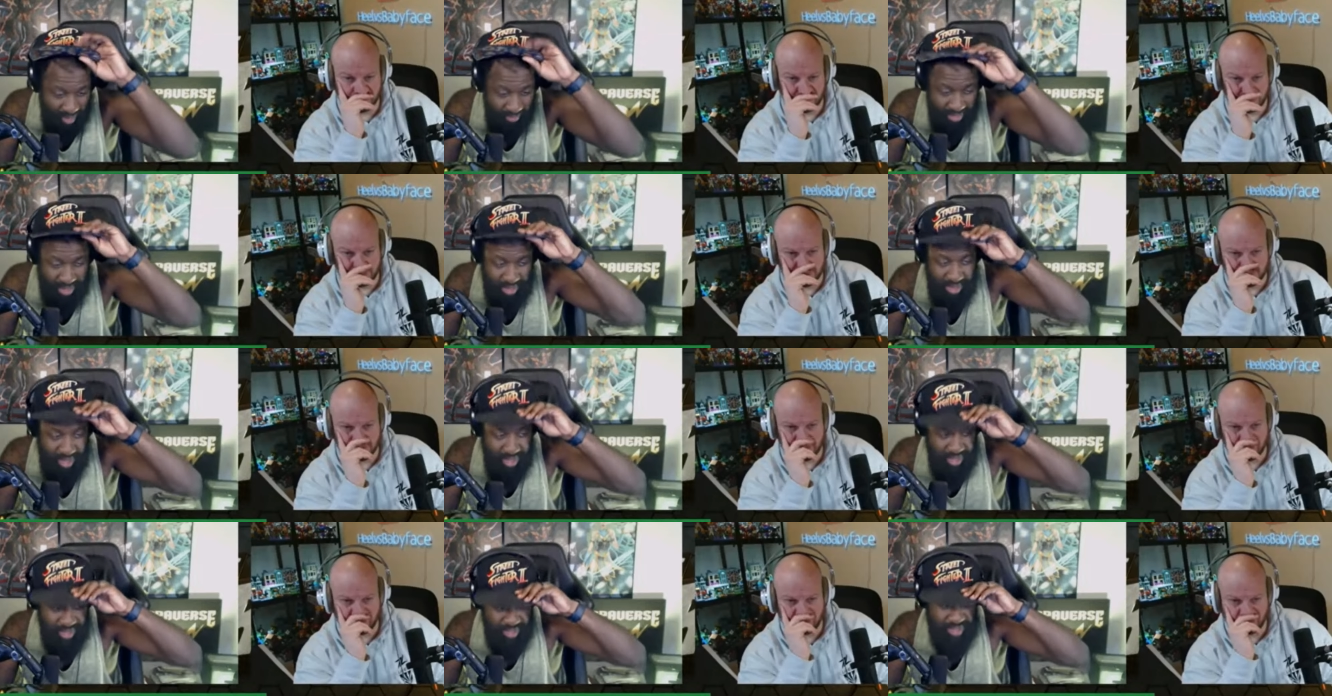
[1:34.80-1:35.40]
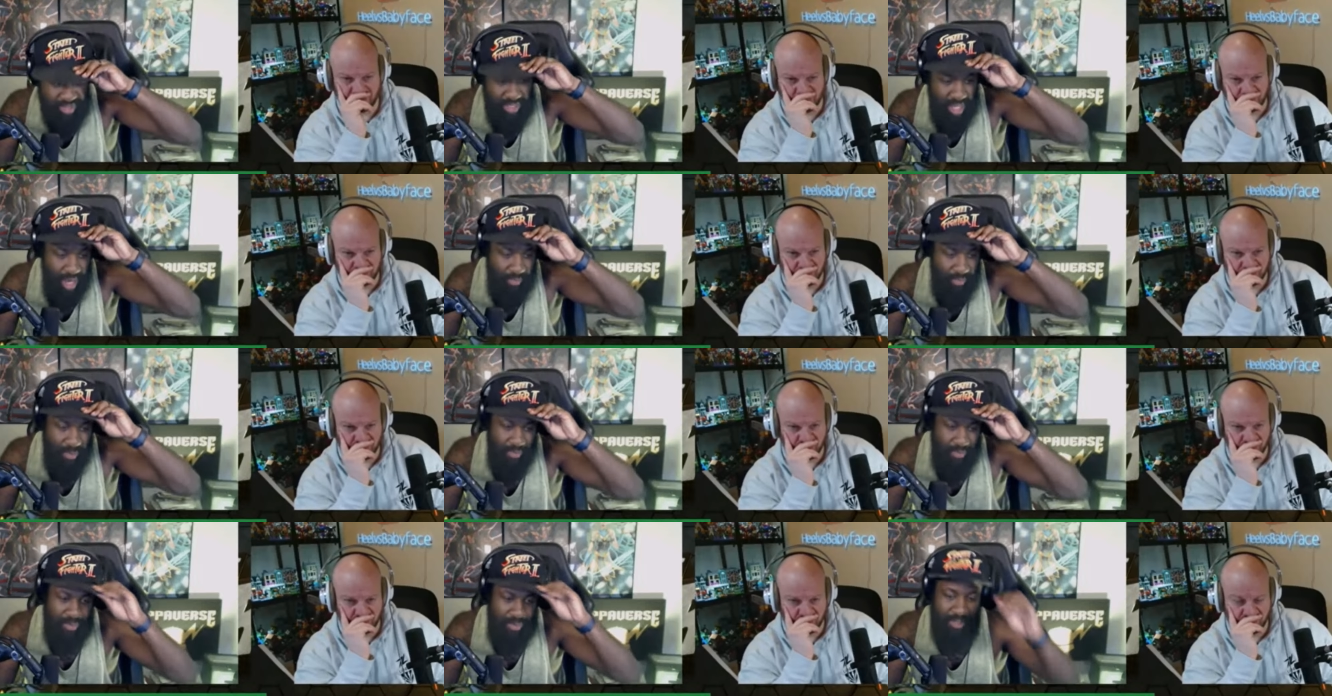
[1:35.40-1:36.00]
Speaker 1: trailer is
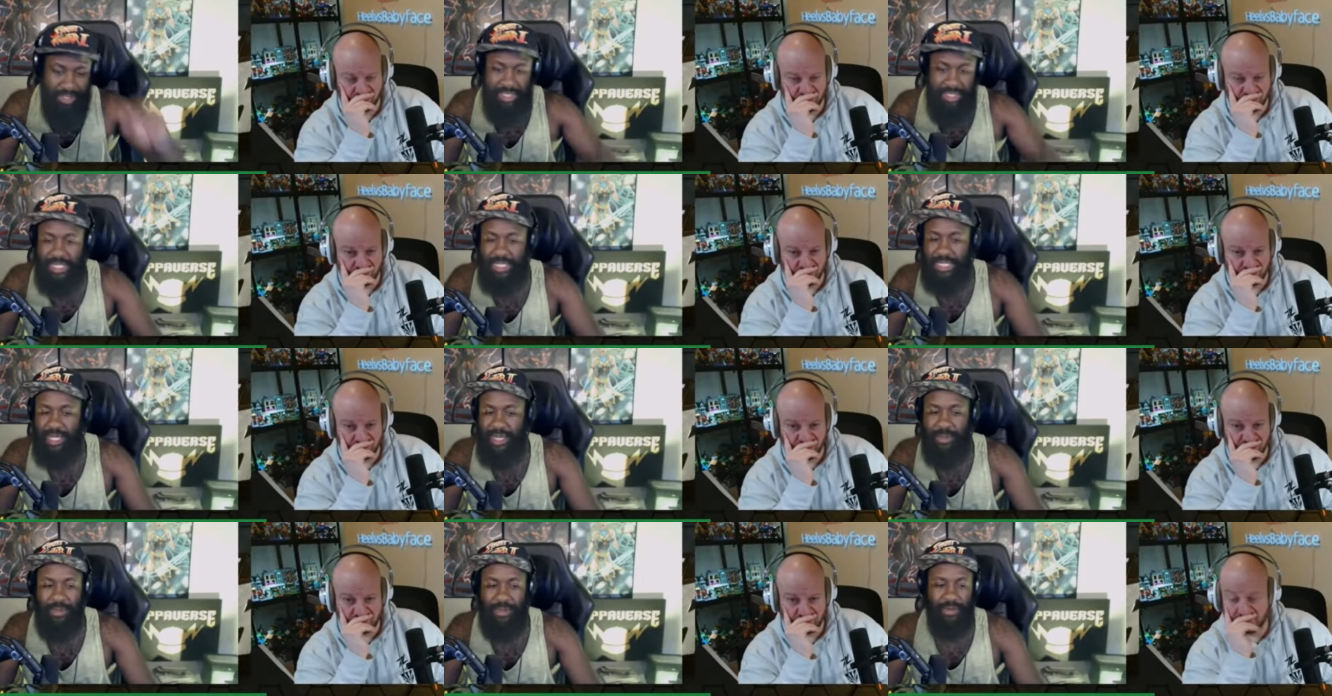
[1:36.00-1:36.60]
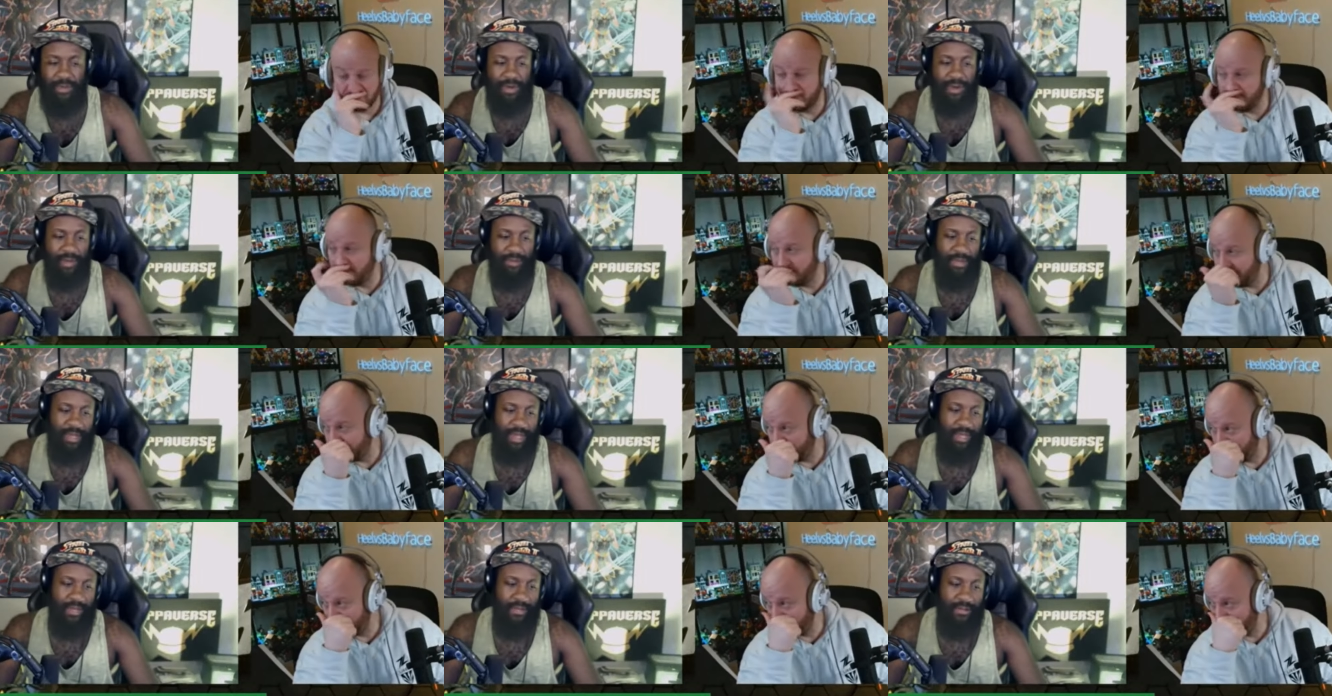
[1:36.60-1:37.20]
comparable to CW, and I'm
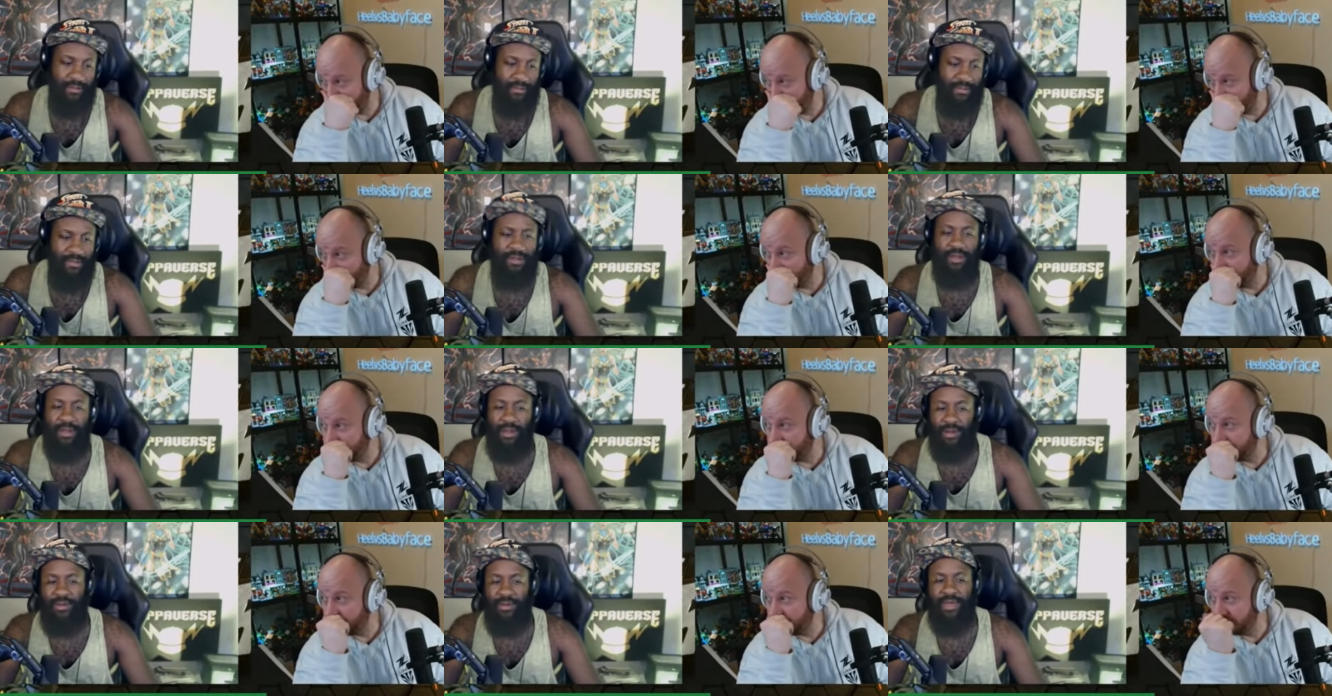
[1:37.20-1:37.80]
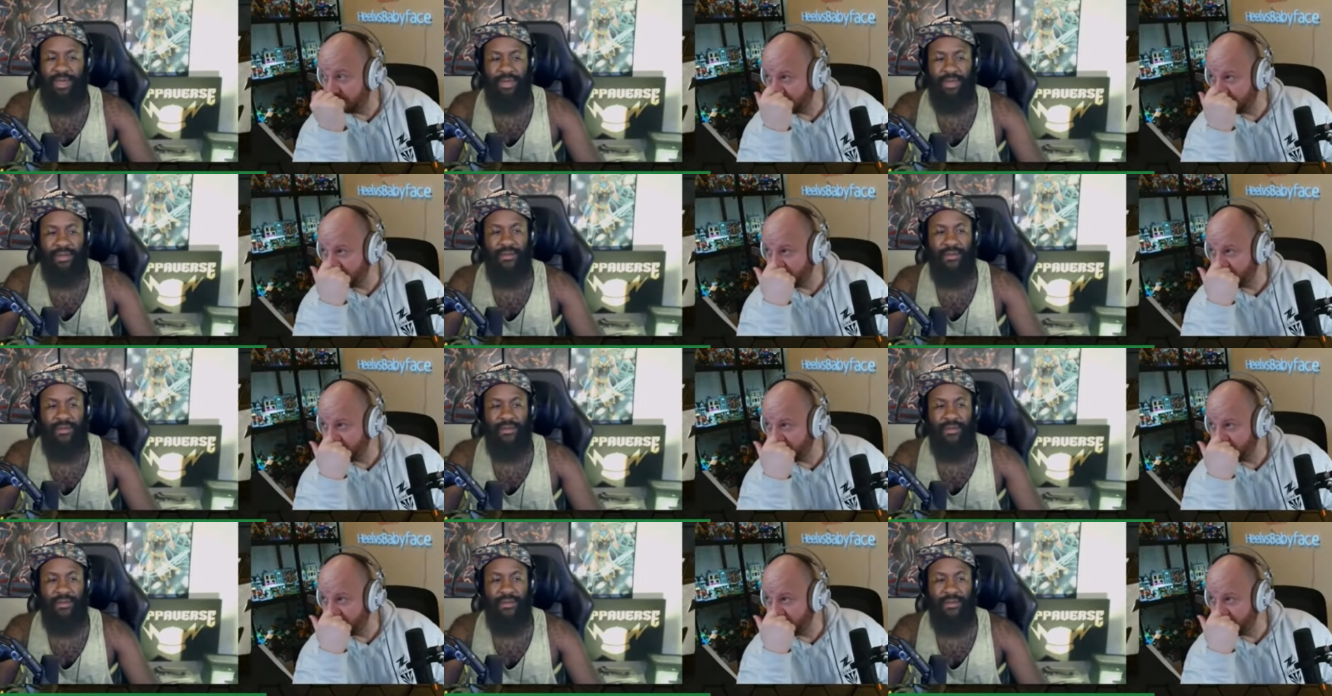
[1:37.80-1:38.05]
like, oh, okay.